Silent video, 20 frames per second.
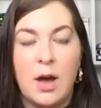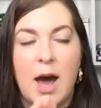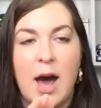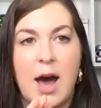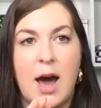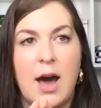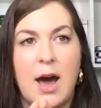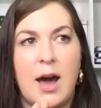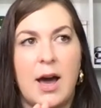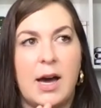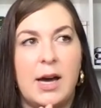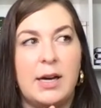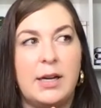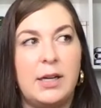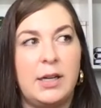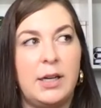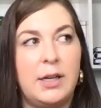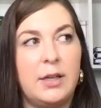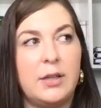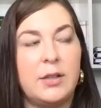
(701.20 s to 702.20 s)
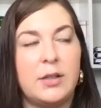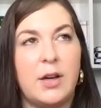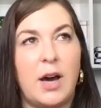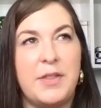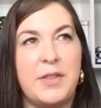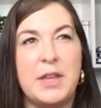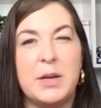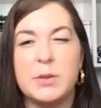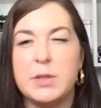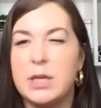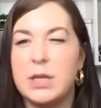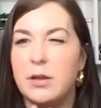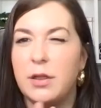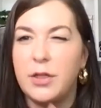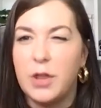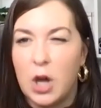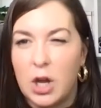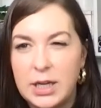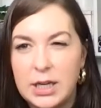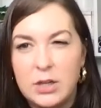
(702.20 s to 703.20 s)
I think it was in
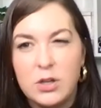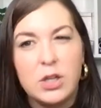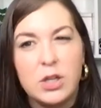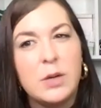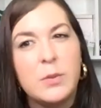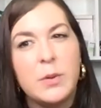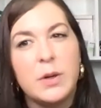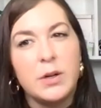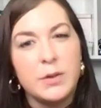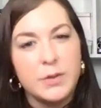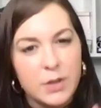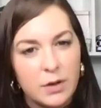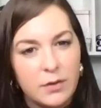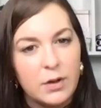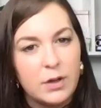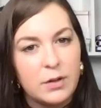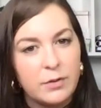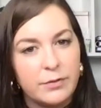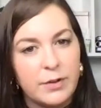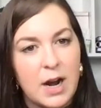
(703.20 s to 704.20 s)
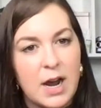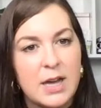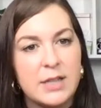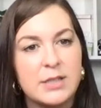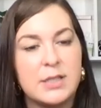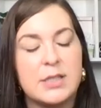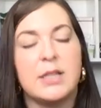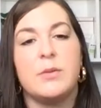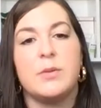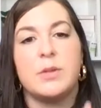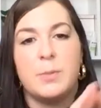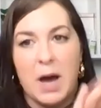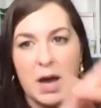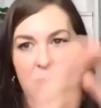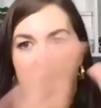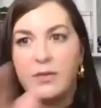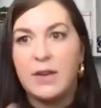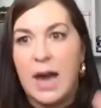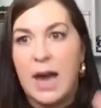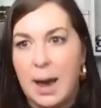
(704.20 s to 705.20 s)
third year uni when I was over in France, and it was
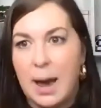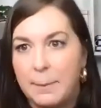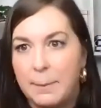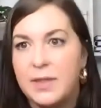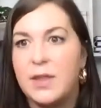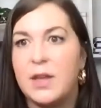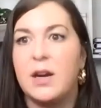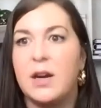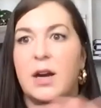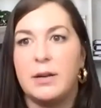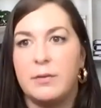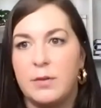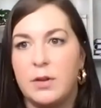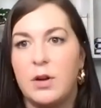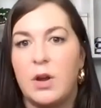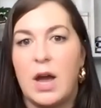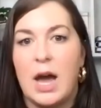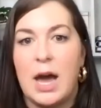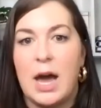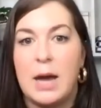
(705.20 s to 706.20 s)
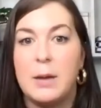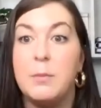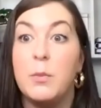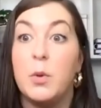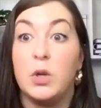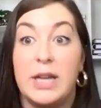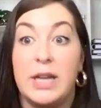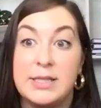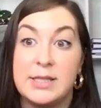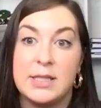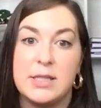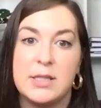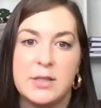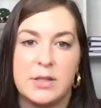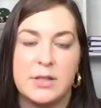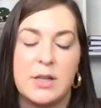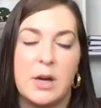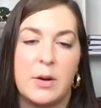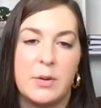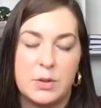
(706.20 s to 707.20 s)
part of GAP. And then I, had more lessons
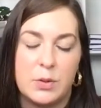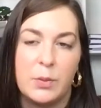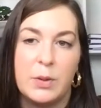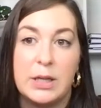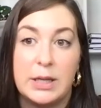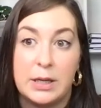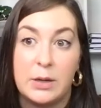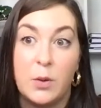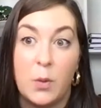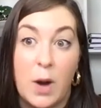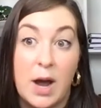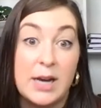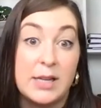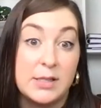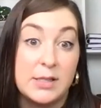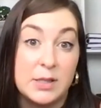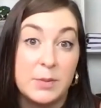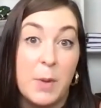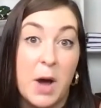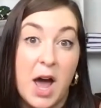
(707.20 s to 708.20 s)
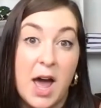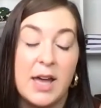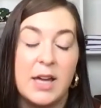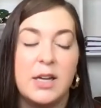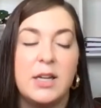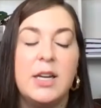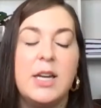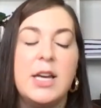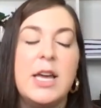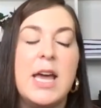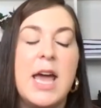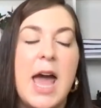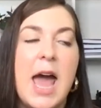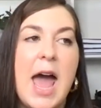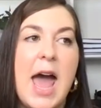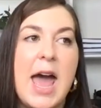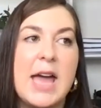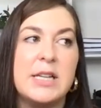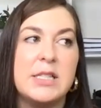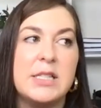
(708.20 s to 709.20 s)
because I was really quite inspired.
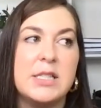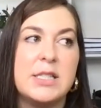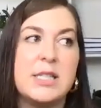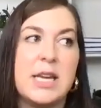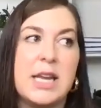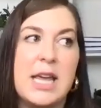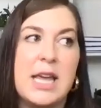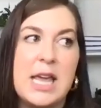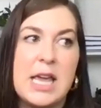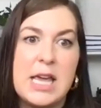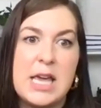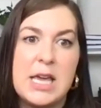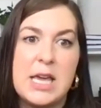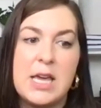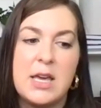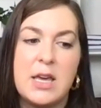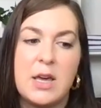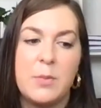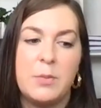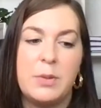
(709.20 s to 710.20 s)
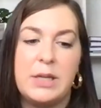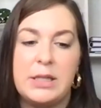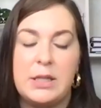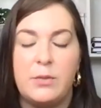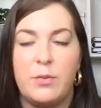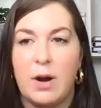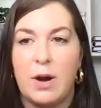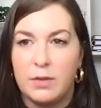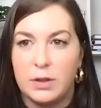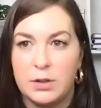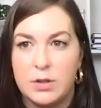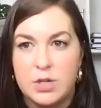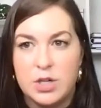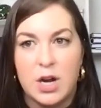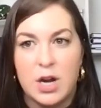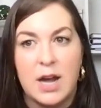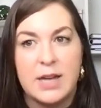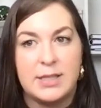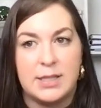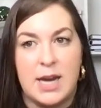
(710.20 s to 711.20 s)
And he completely
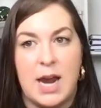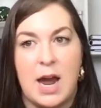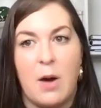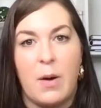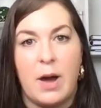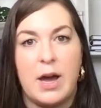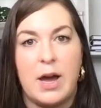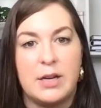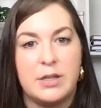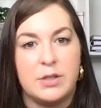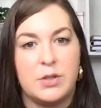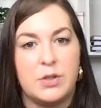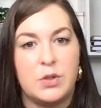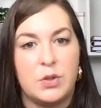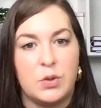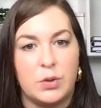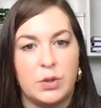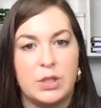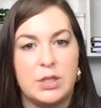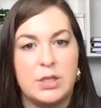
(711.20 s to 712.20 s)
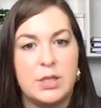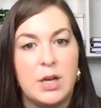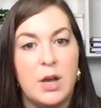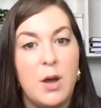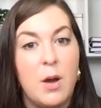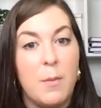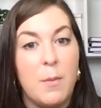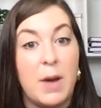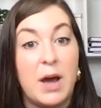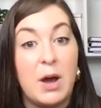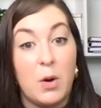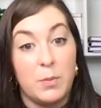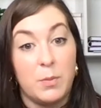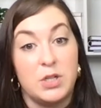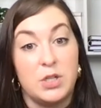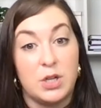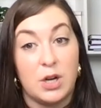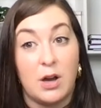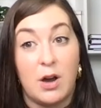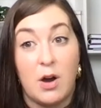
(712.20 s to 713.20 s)
revolutionized how I understood my
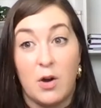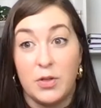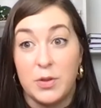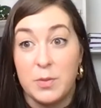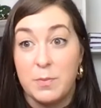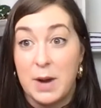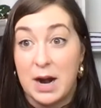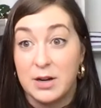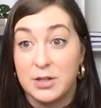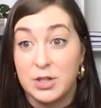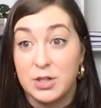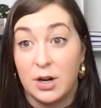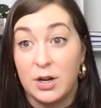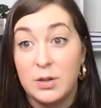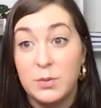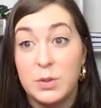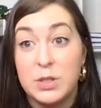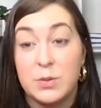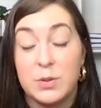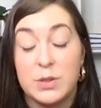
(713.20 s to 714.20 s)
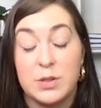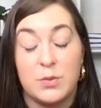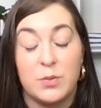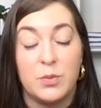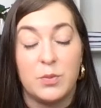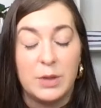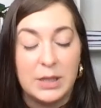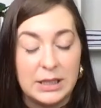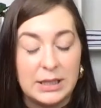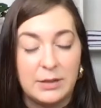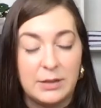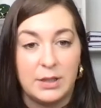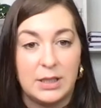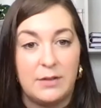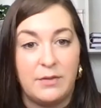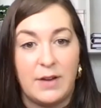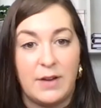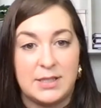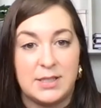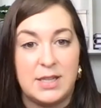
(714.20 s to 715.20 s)
embouchure on the baritone, which was really,
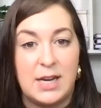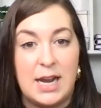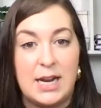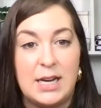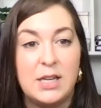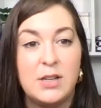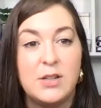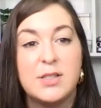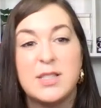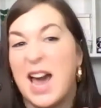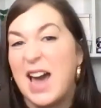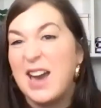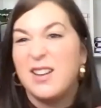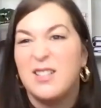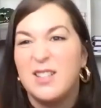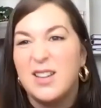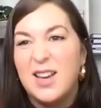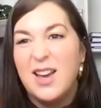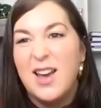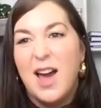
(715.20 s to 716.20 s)
really fascinating, because I hadn't,